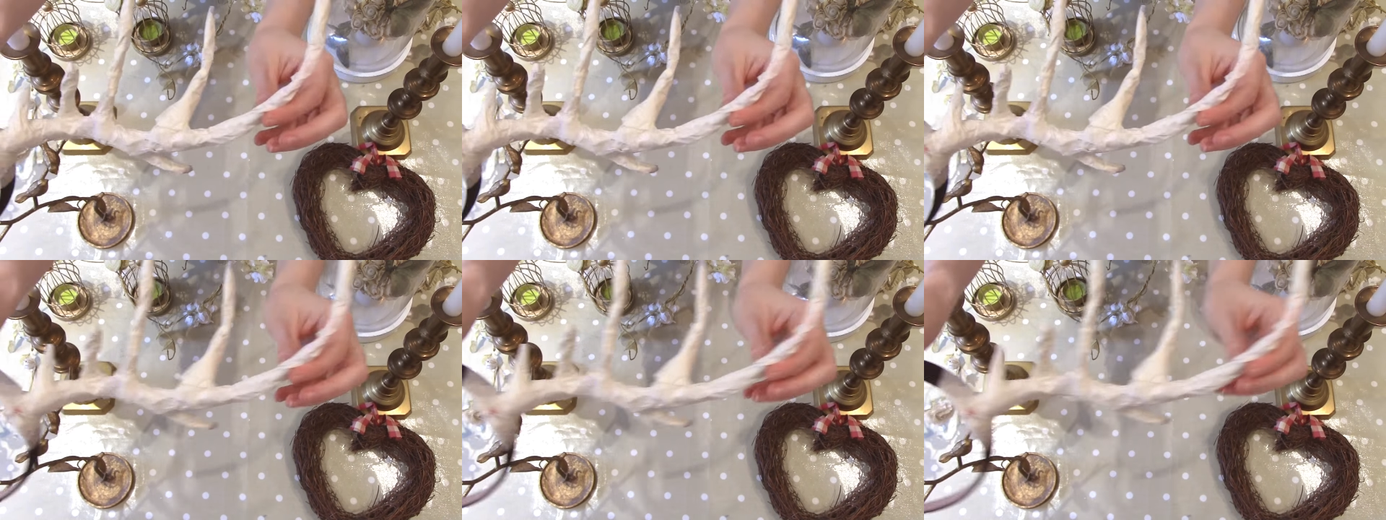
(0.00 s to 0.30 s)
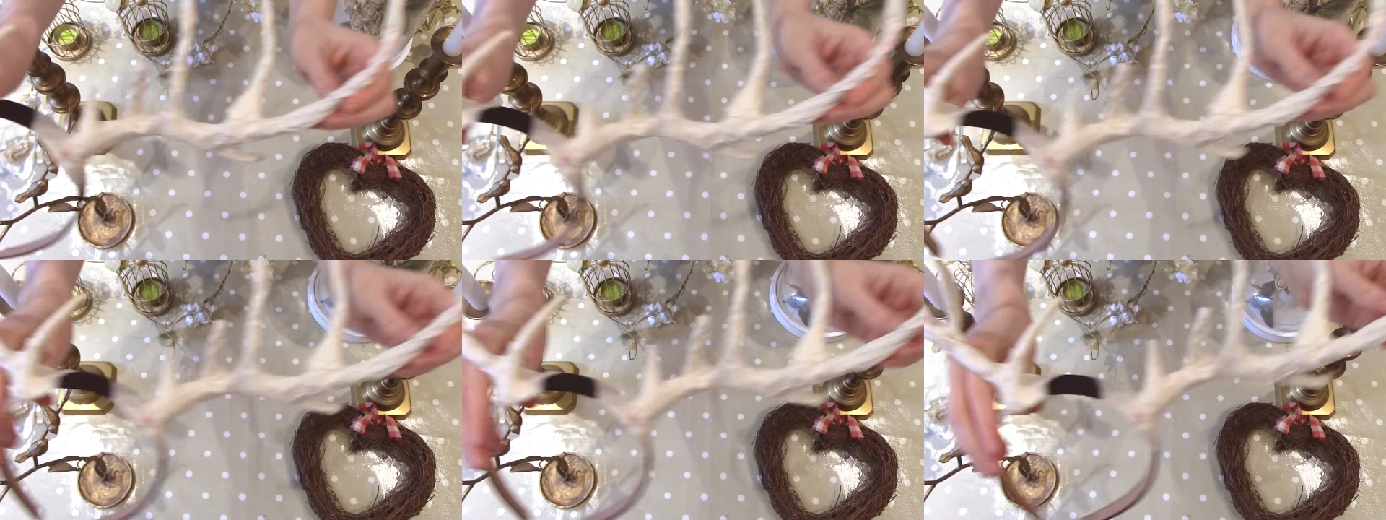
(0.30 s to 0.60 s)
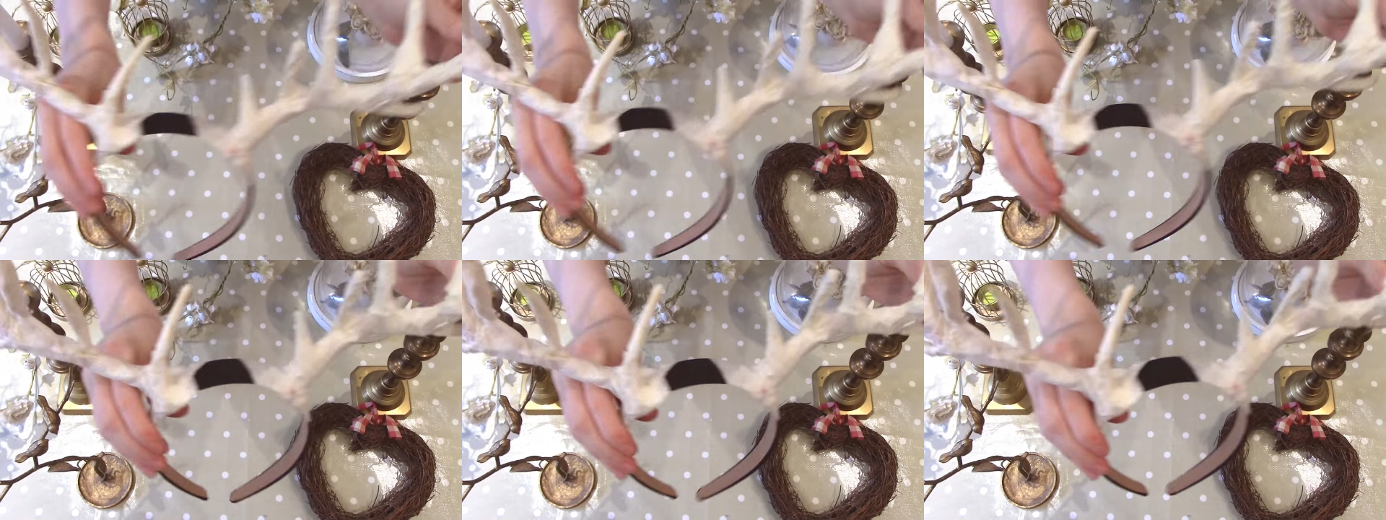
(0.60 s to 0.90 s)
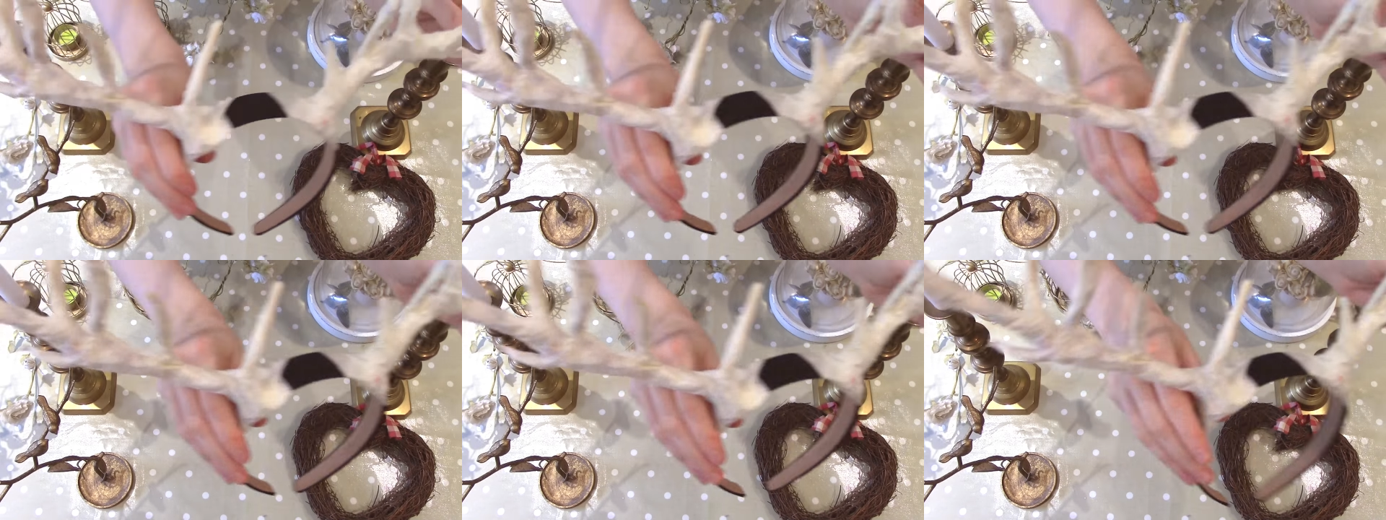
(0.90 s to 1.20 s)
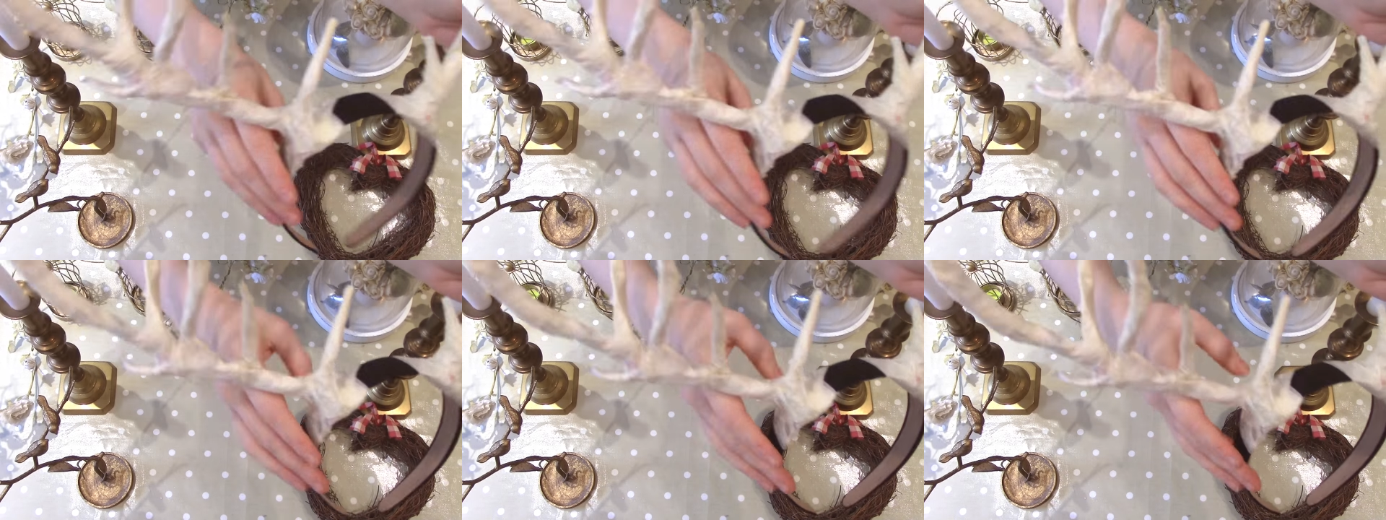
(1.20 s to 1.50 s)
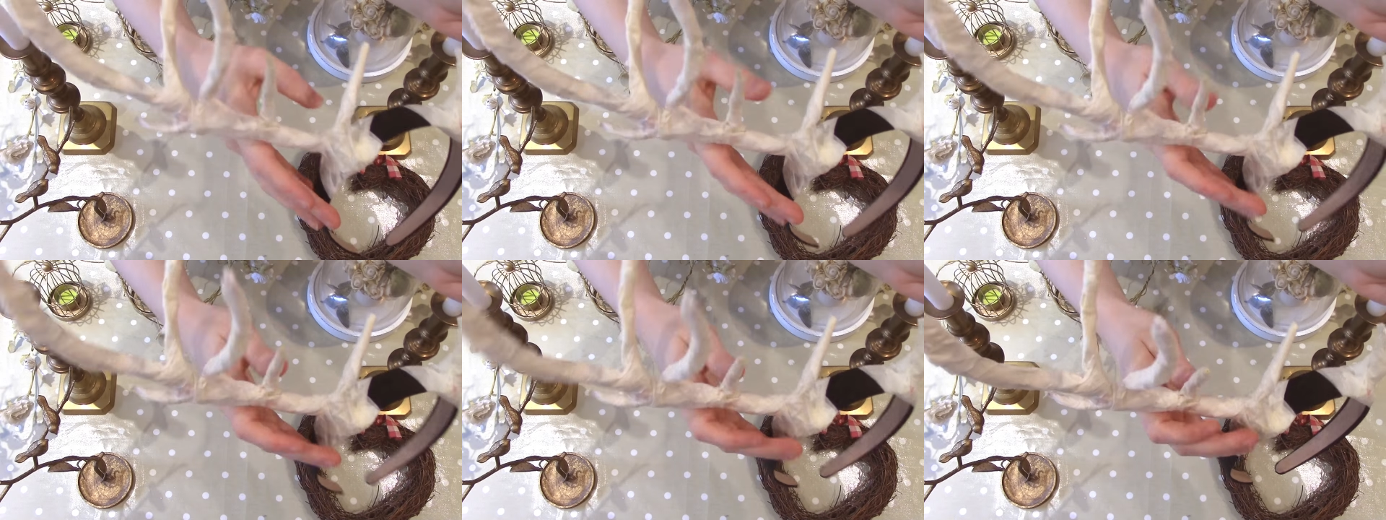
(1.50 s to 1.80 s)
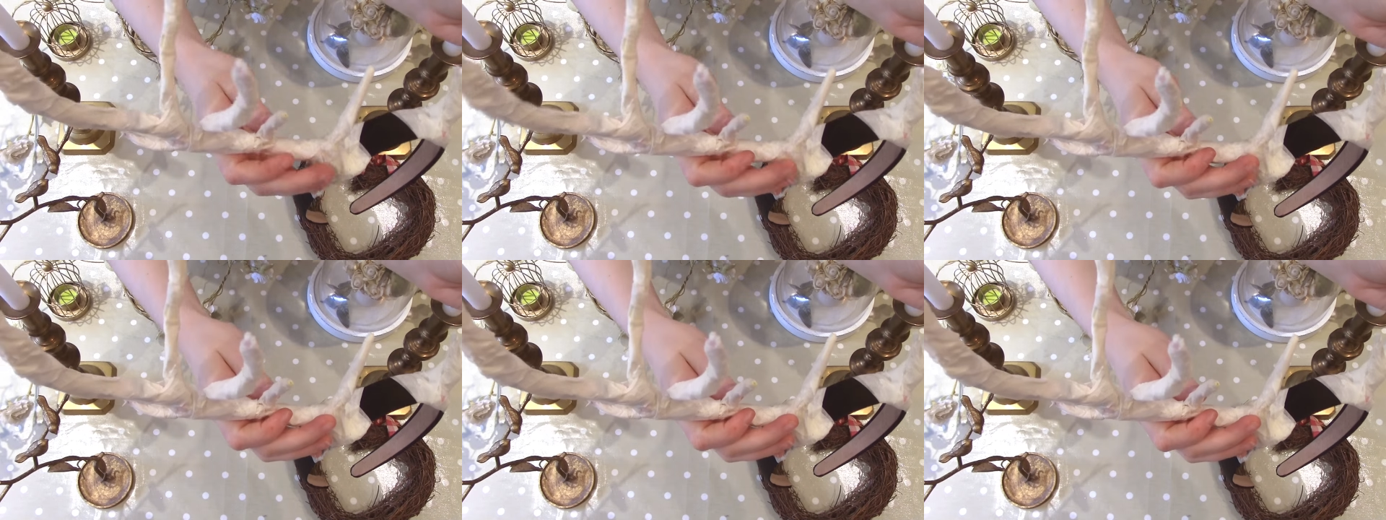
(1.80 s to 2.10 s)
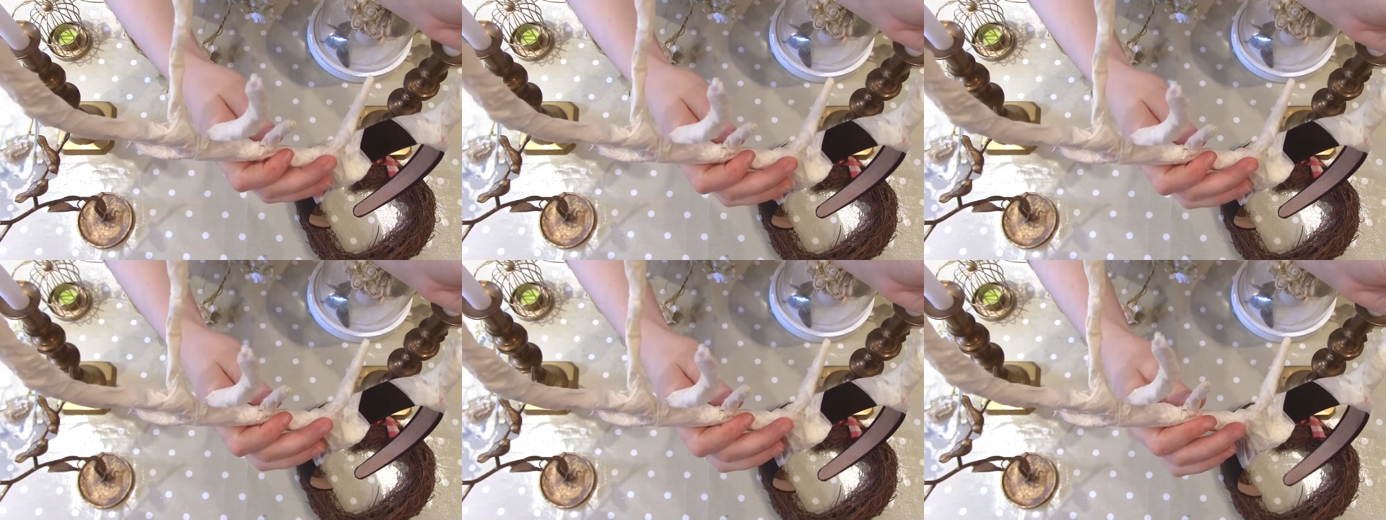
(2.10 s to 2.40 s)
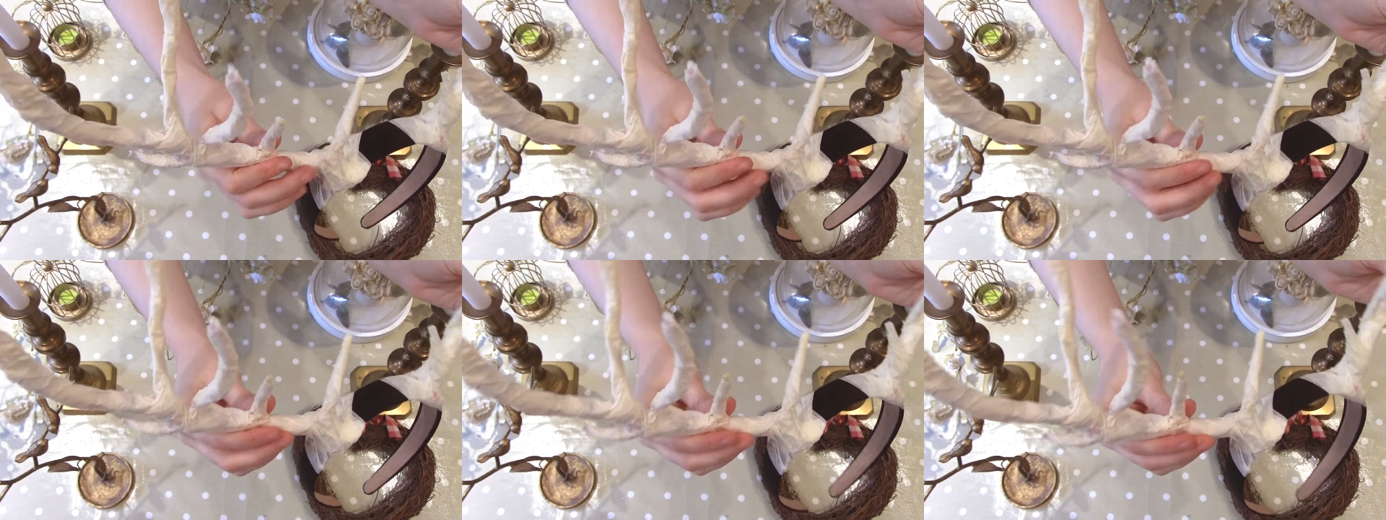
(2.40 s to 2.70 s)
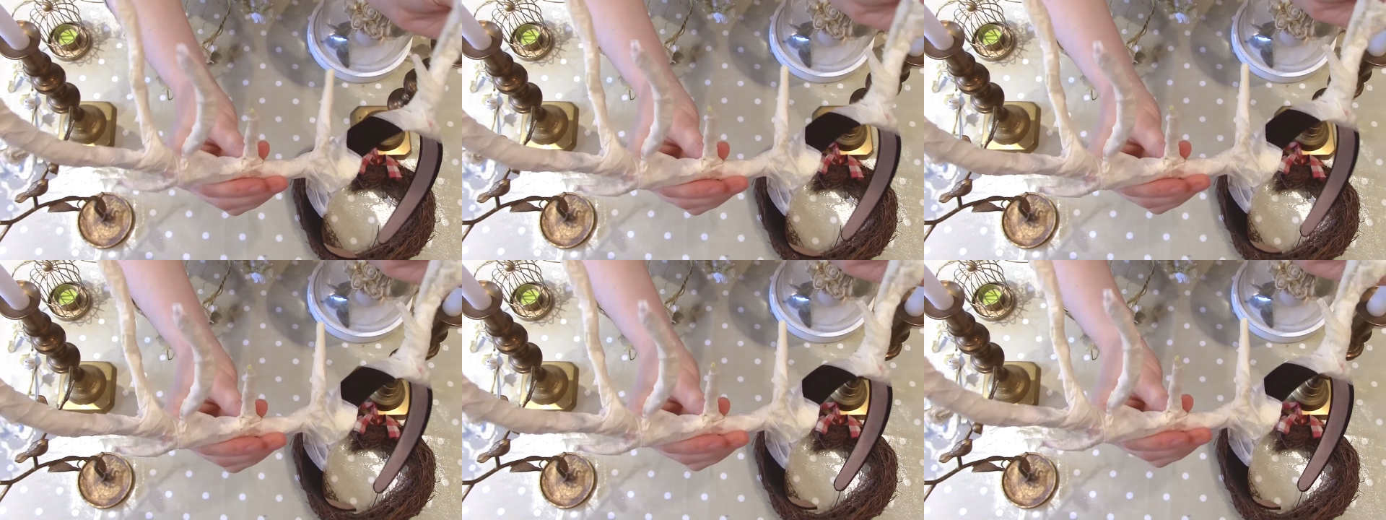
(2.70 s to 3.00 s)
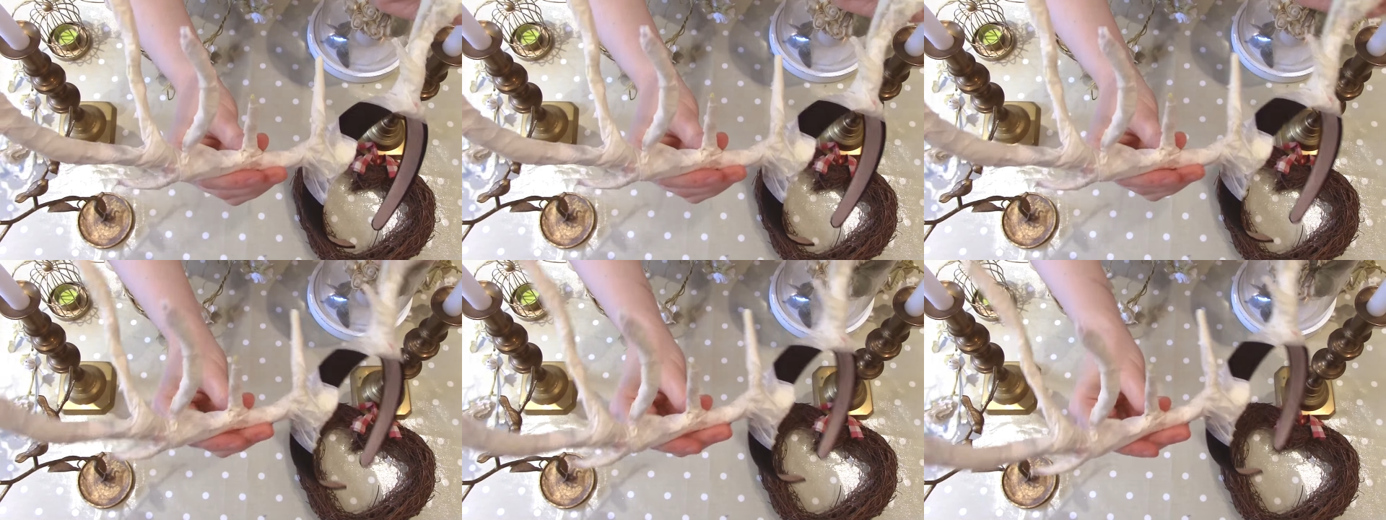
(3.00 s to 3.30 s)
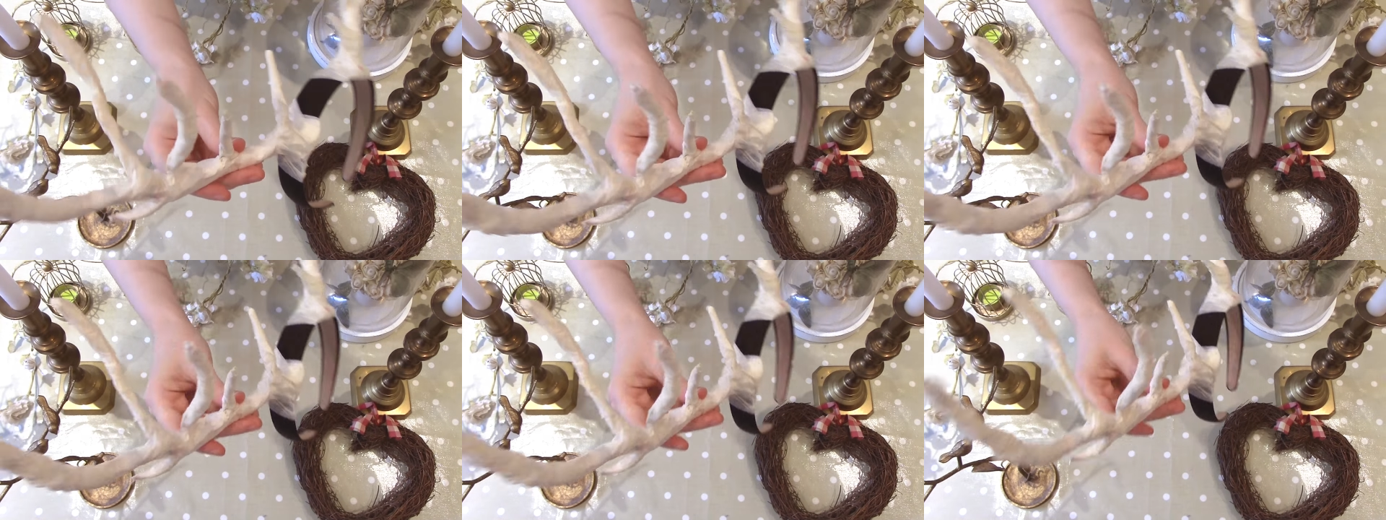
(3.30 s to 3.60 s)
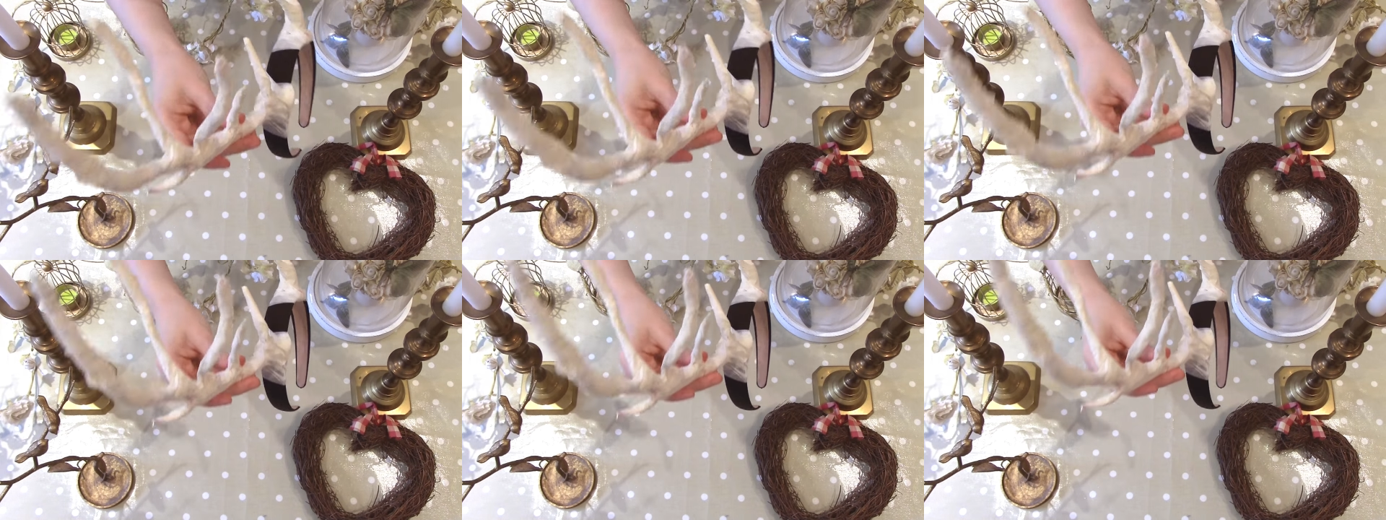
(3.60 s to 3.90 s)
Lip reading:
No face is visible, so there are no lips to read.